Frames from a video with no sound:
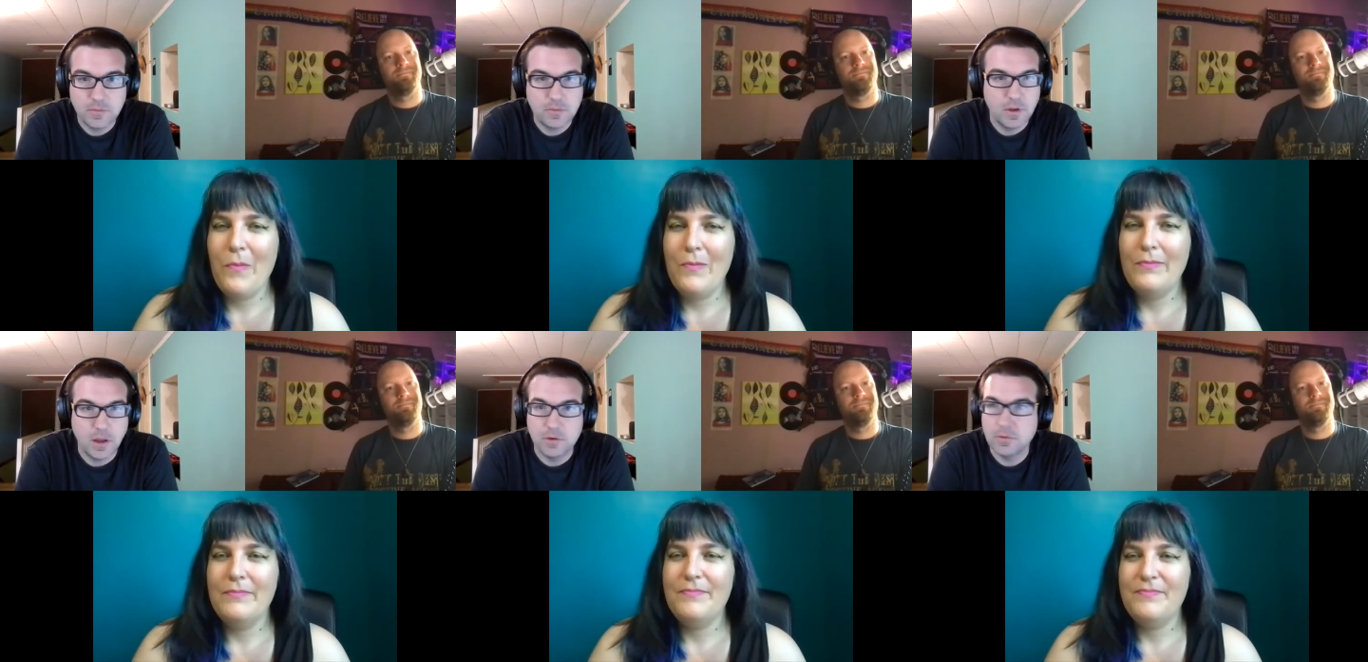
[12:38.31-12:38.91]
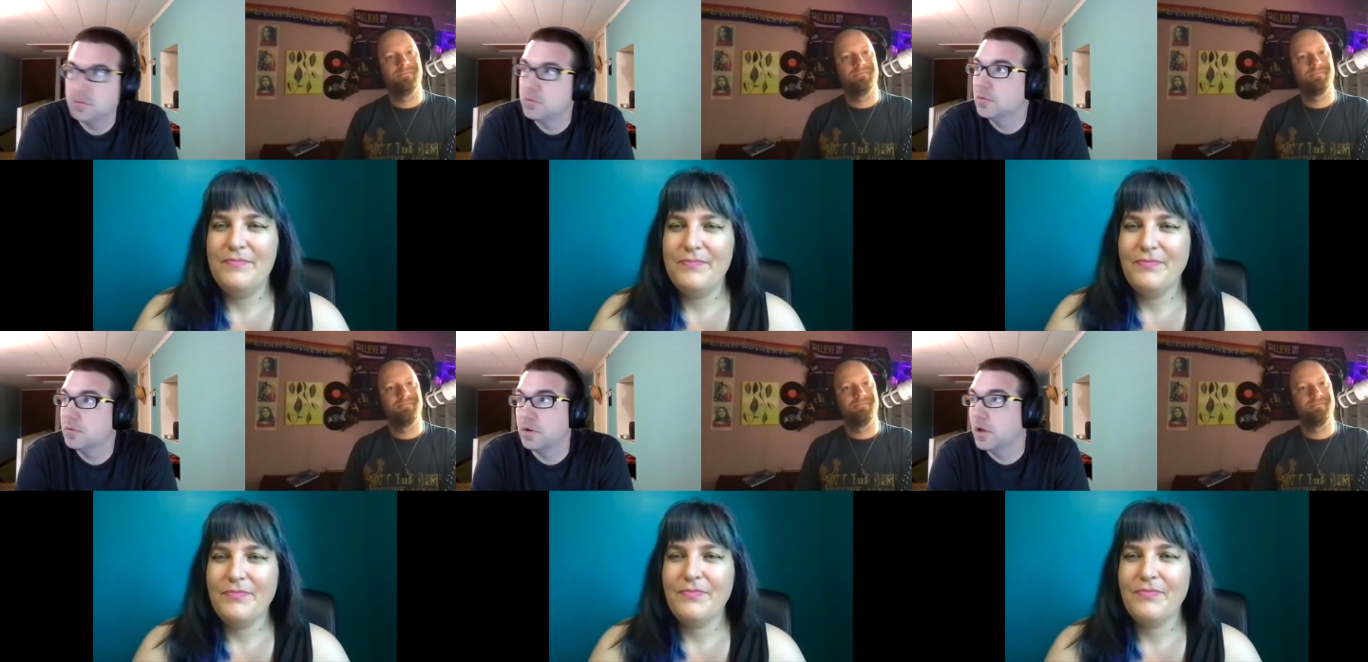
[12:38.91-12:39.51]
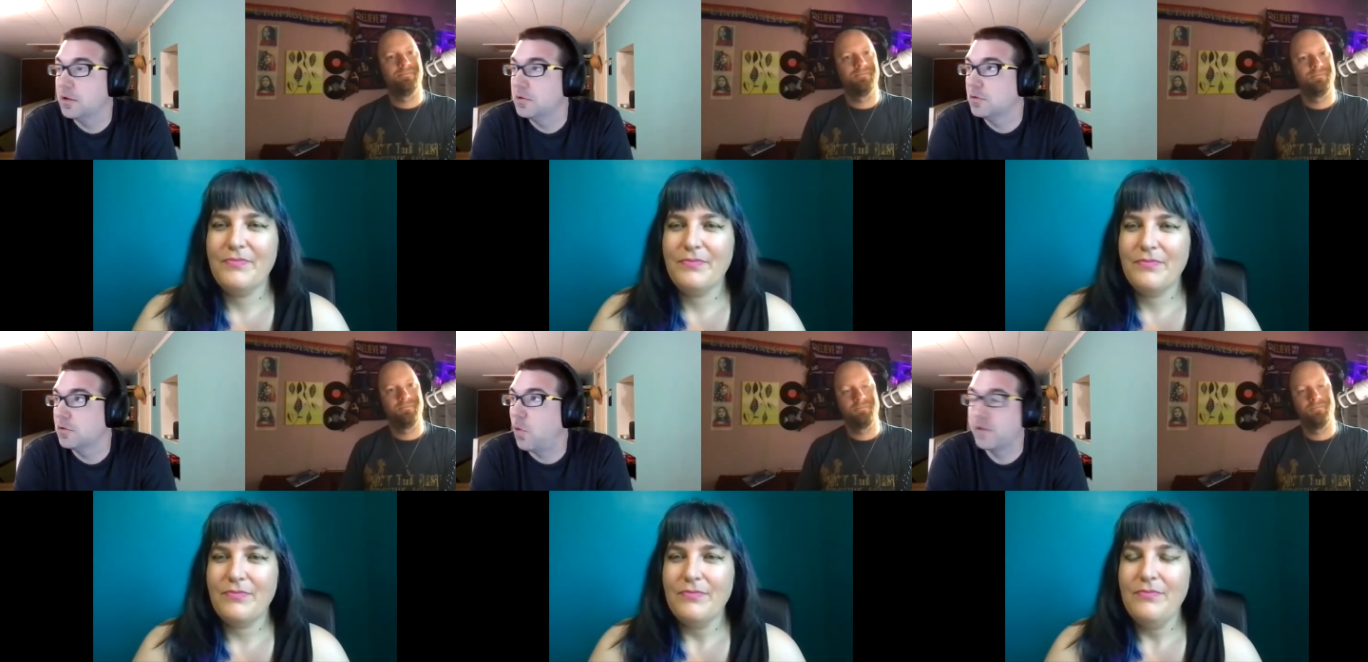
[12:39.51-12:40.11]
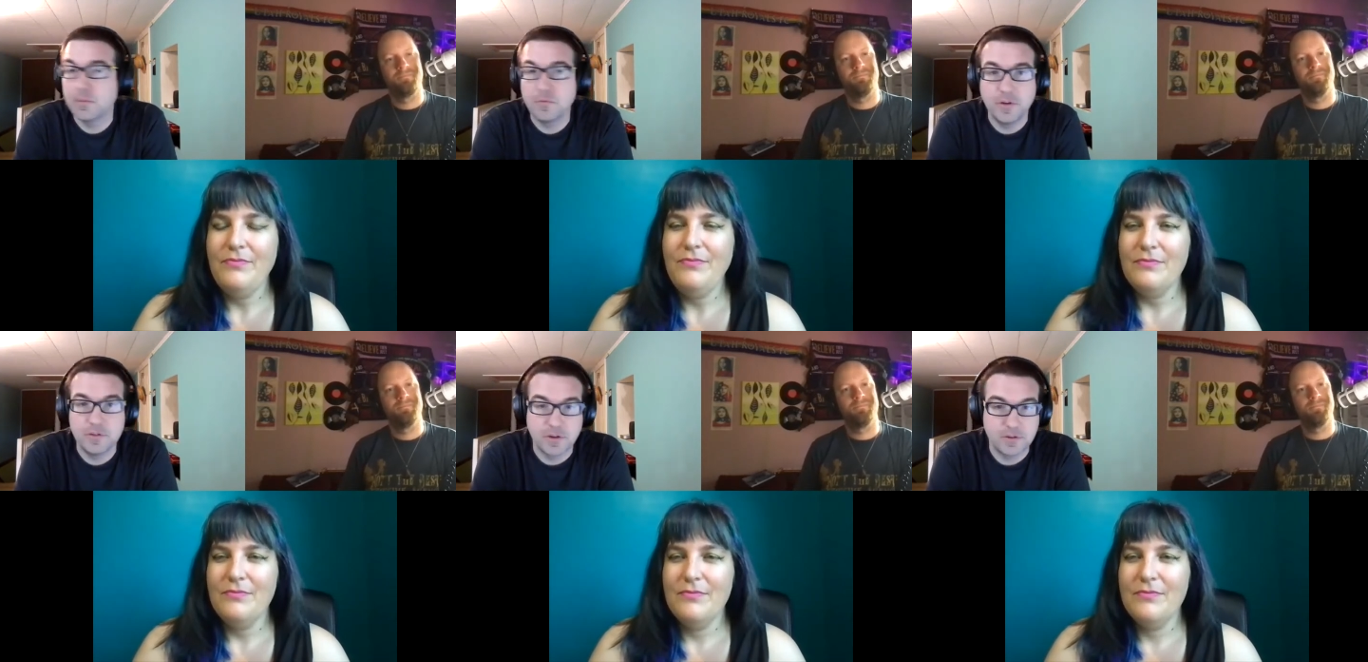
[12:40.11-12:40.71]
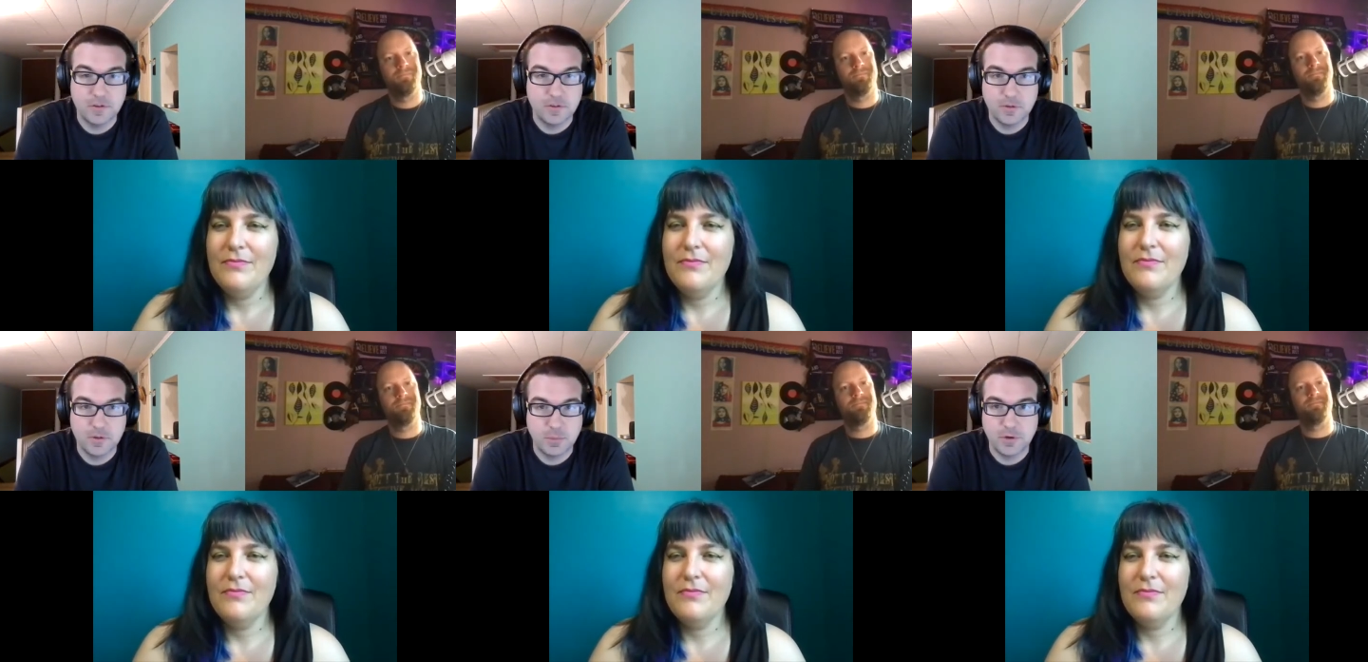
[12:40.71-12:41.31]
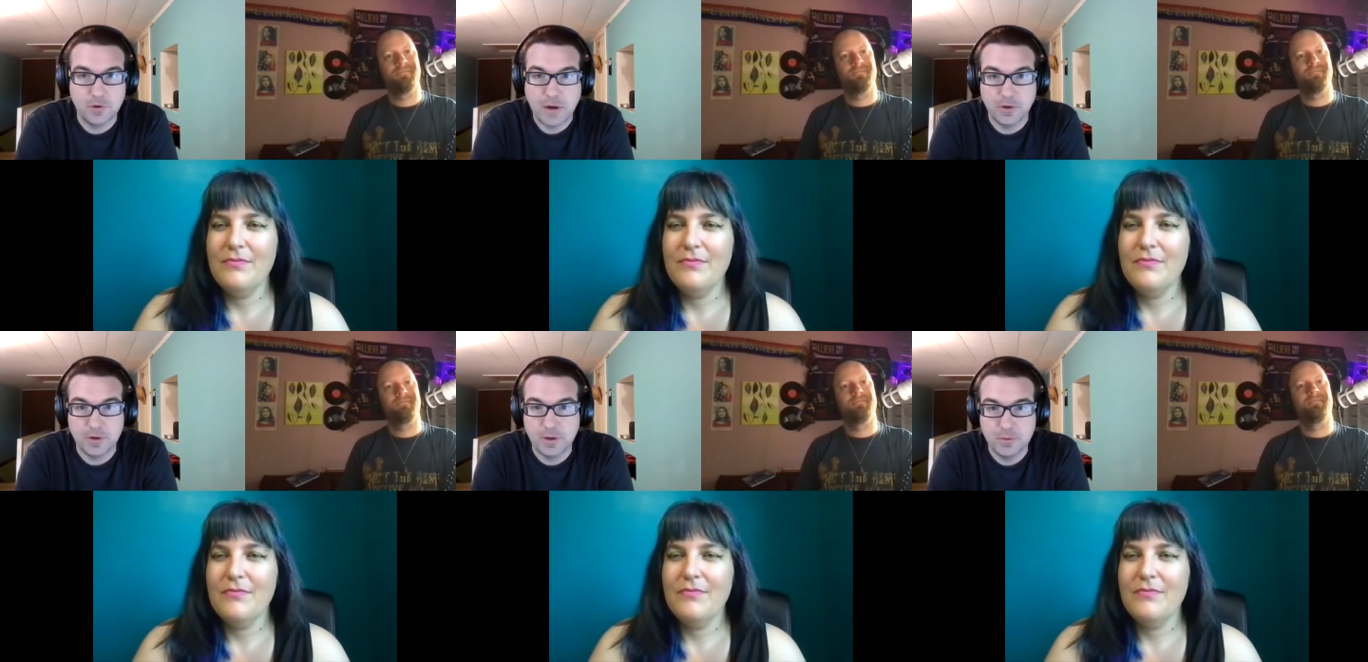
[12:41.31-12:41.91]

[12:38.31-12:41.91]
Speaker 1: and and quantum physics and spirituality